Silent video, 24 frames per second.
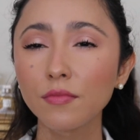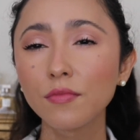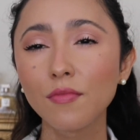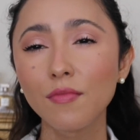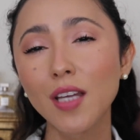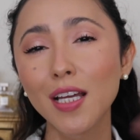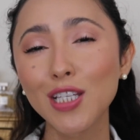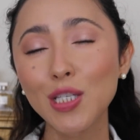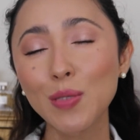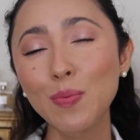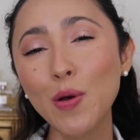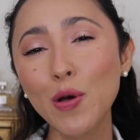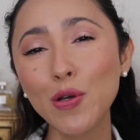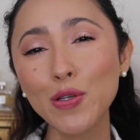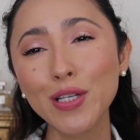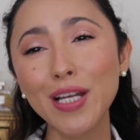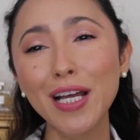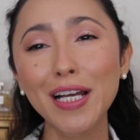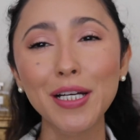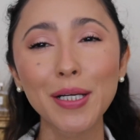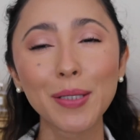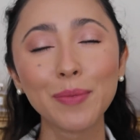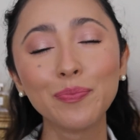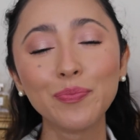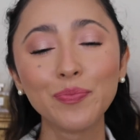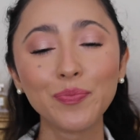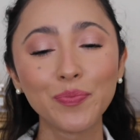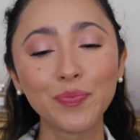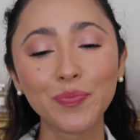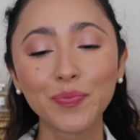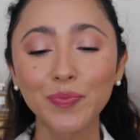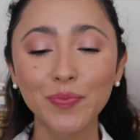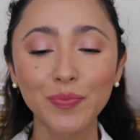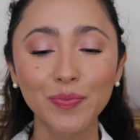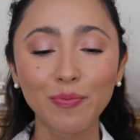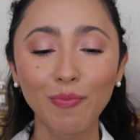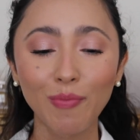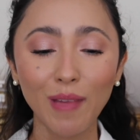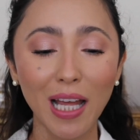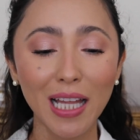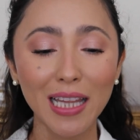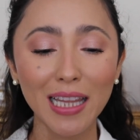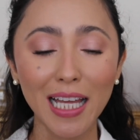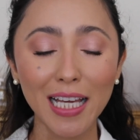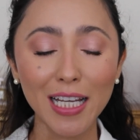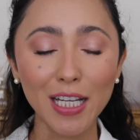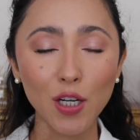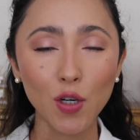It smells like
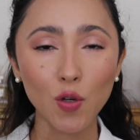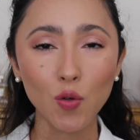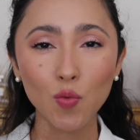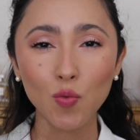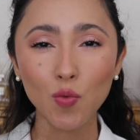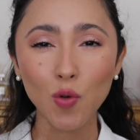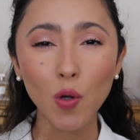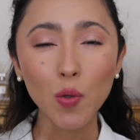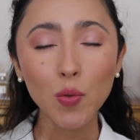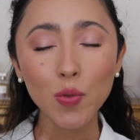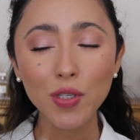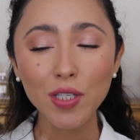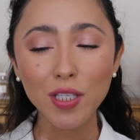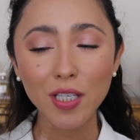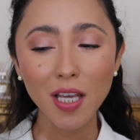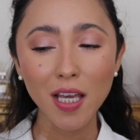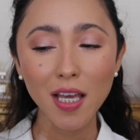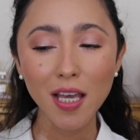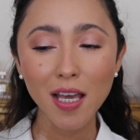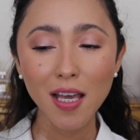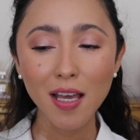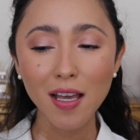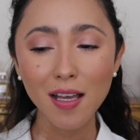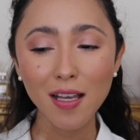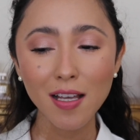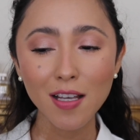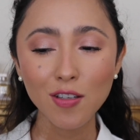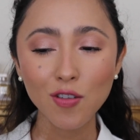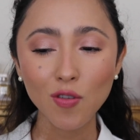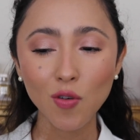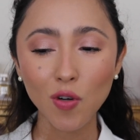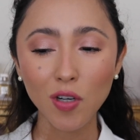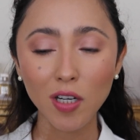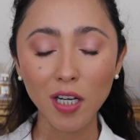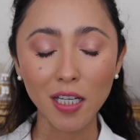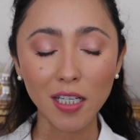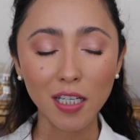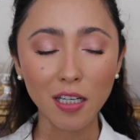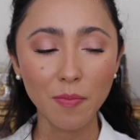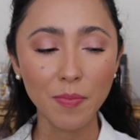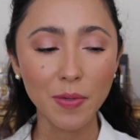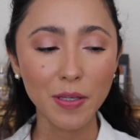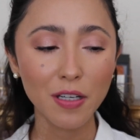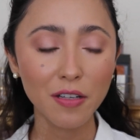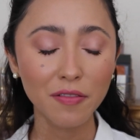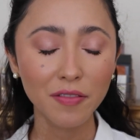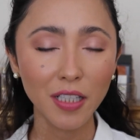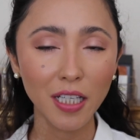roses, or like a
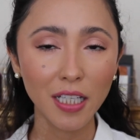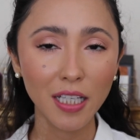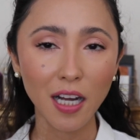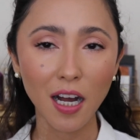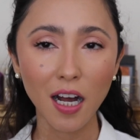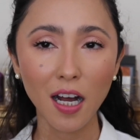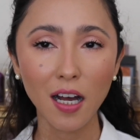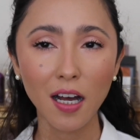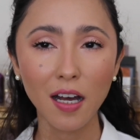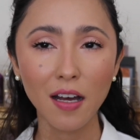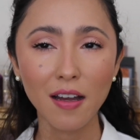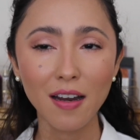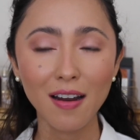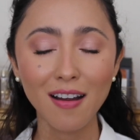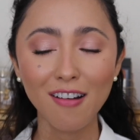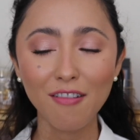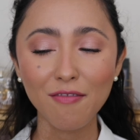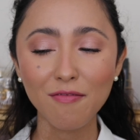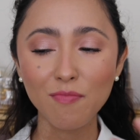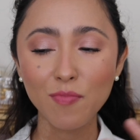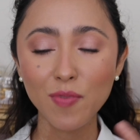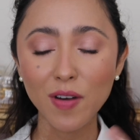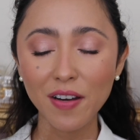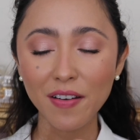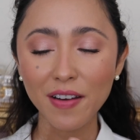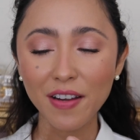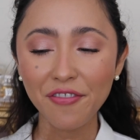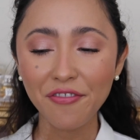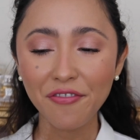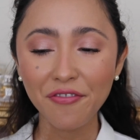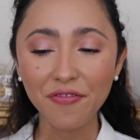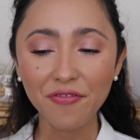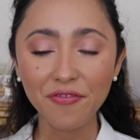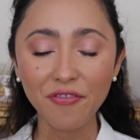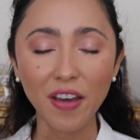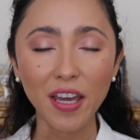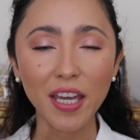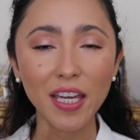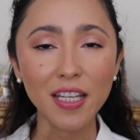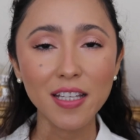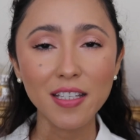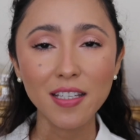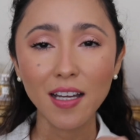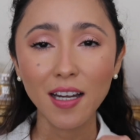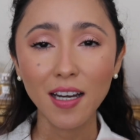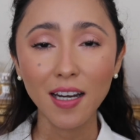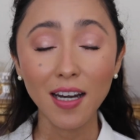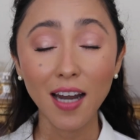bit of like a very
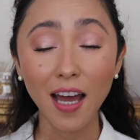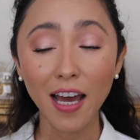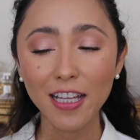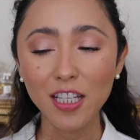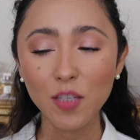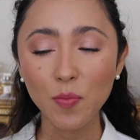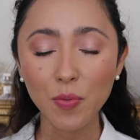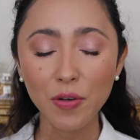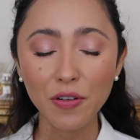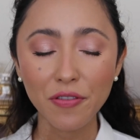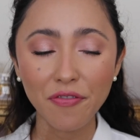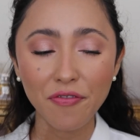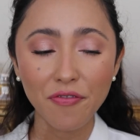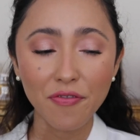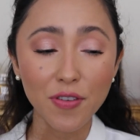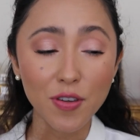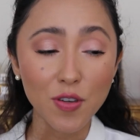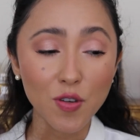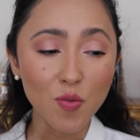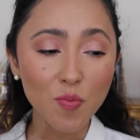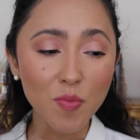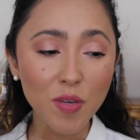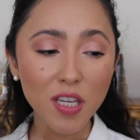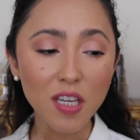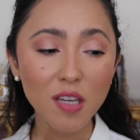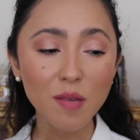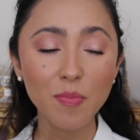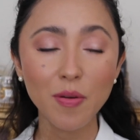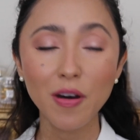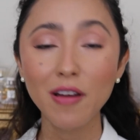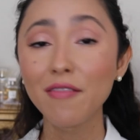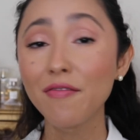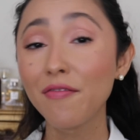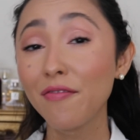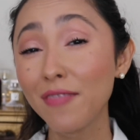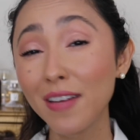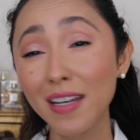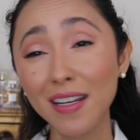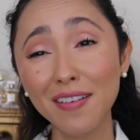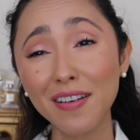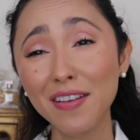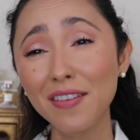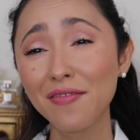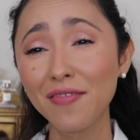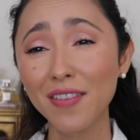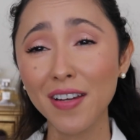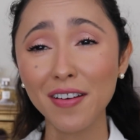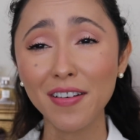faint light perfumey, but very,
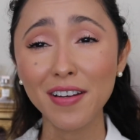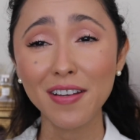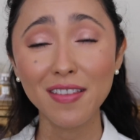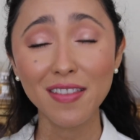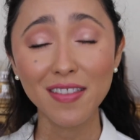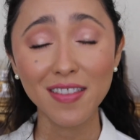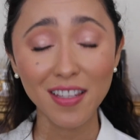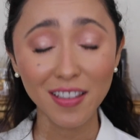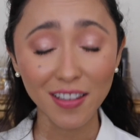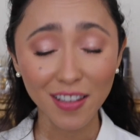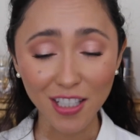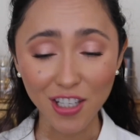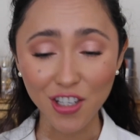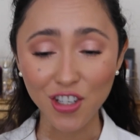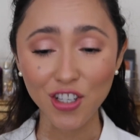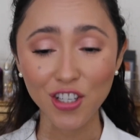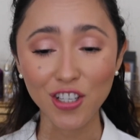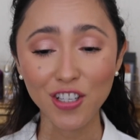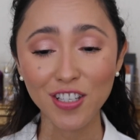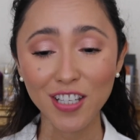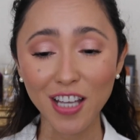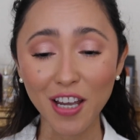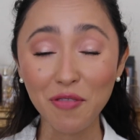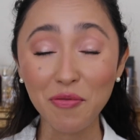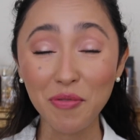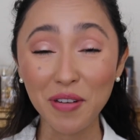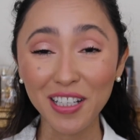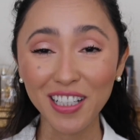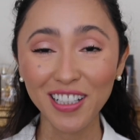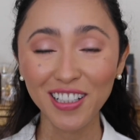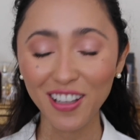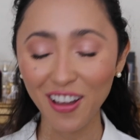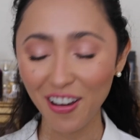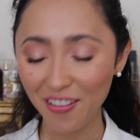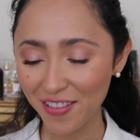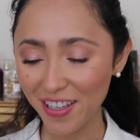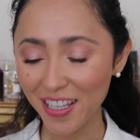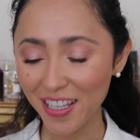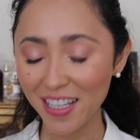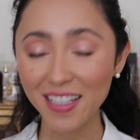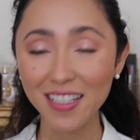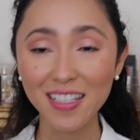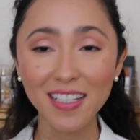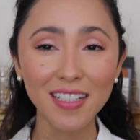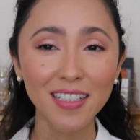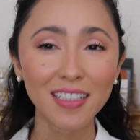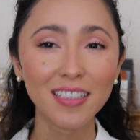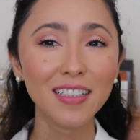very delicious. I really love
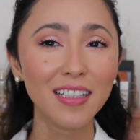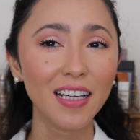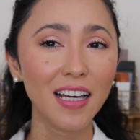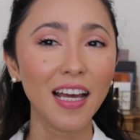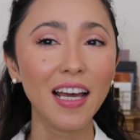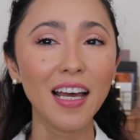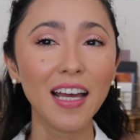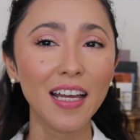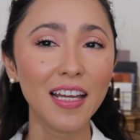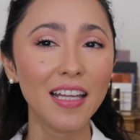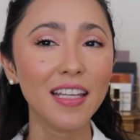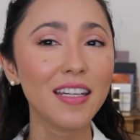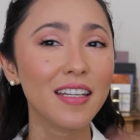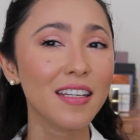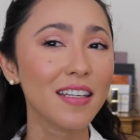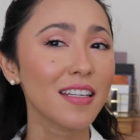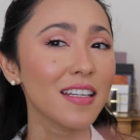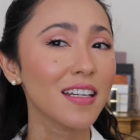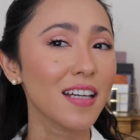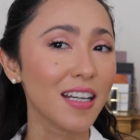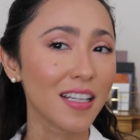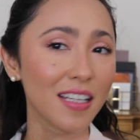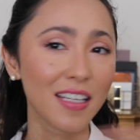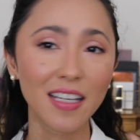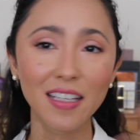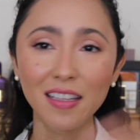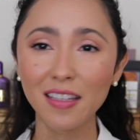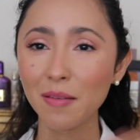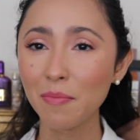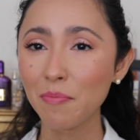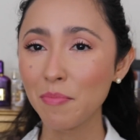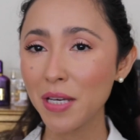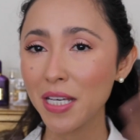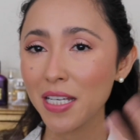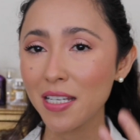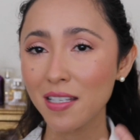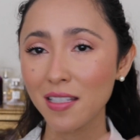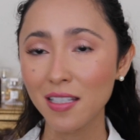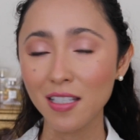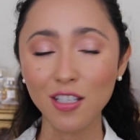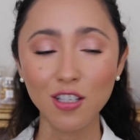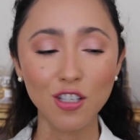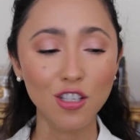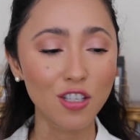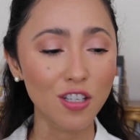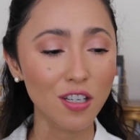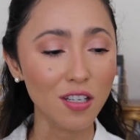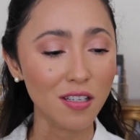it. And again, the mist
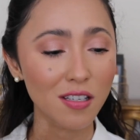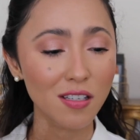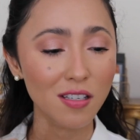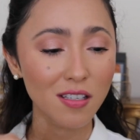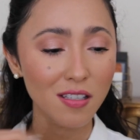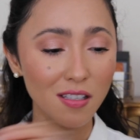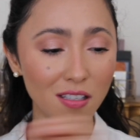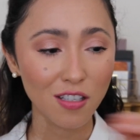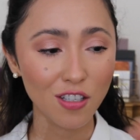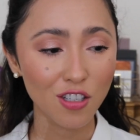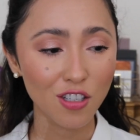is just